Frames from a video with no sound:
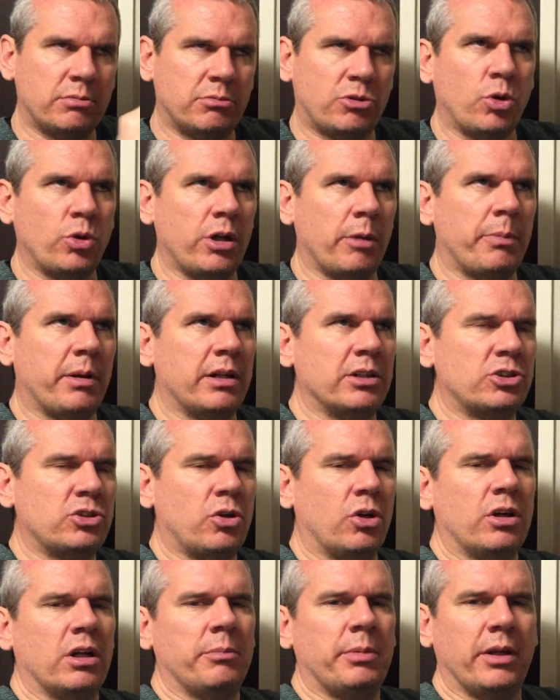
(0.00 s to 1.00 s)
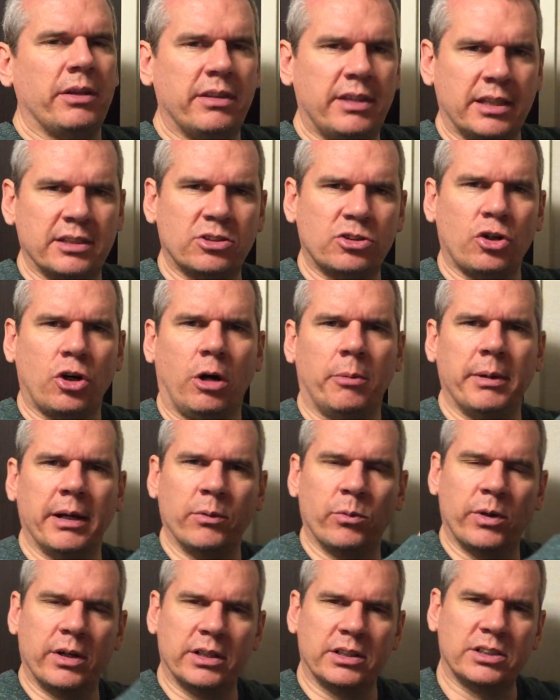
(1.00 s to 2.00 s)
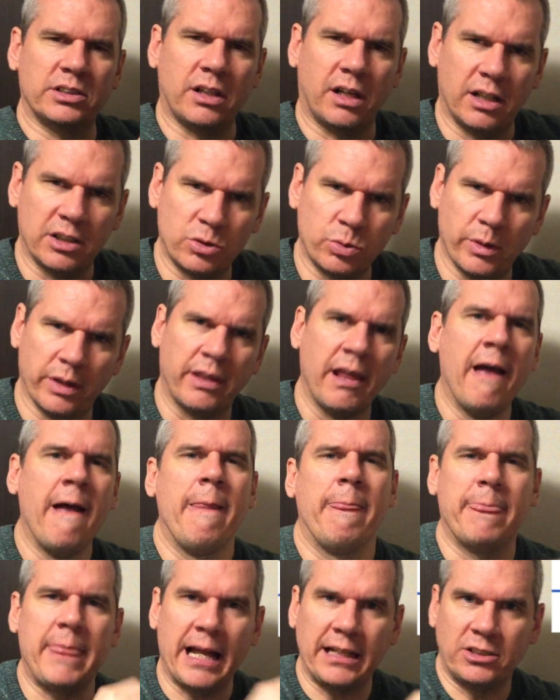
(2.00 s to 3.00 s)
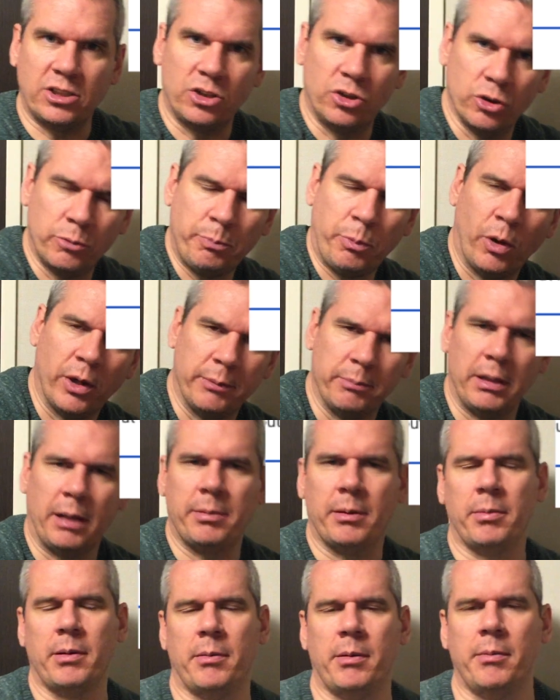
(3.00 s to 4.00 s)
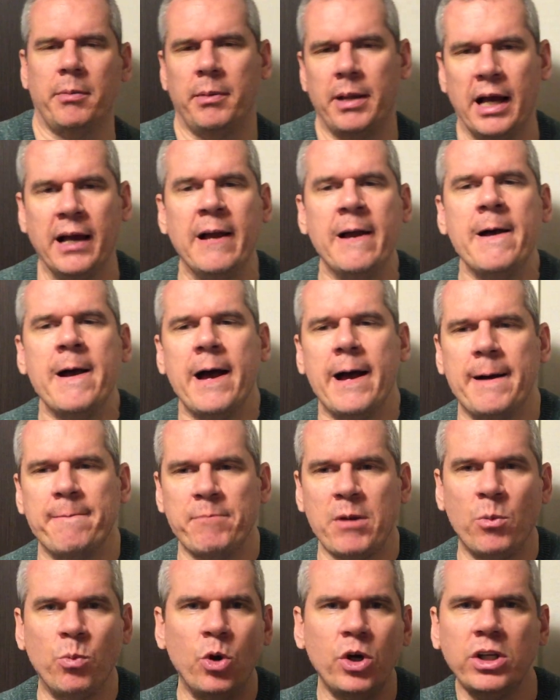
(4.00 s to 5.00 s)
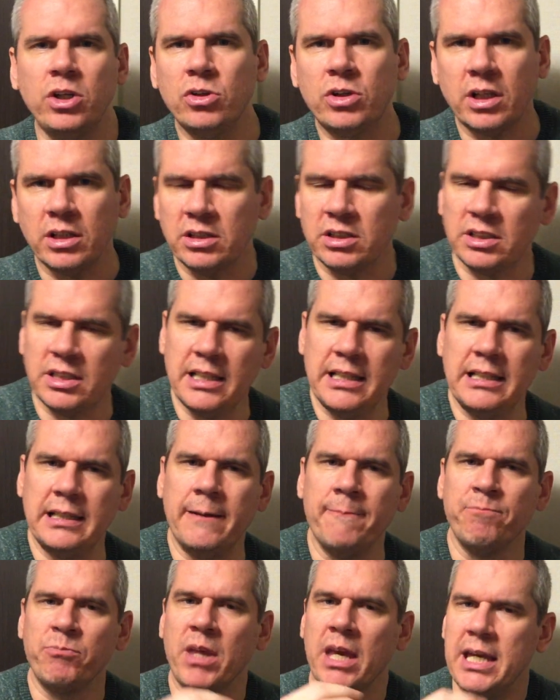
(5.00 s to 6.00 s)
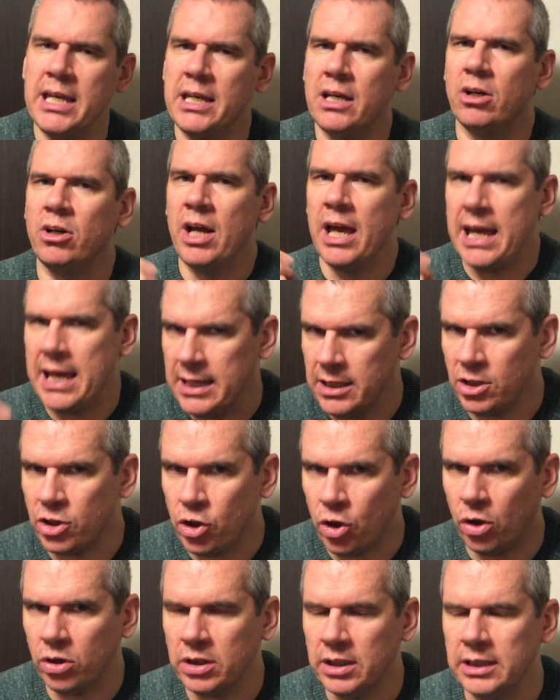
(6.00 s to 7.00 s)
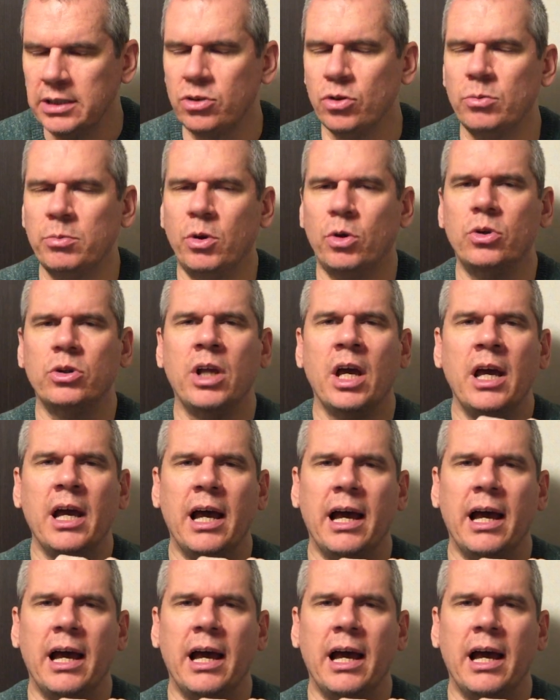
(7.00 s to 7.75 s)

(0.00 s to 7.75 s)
Tokyo Butter's talking about this comment where it starts with, that's a good point, blah, blah, blah, blah, blah. And what you can see here, incognito mode,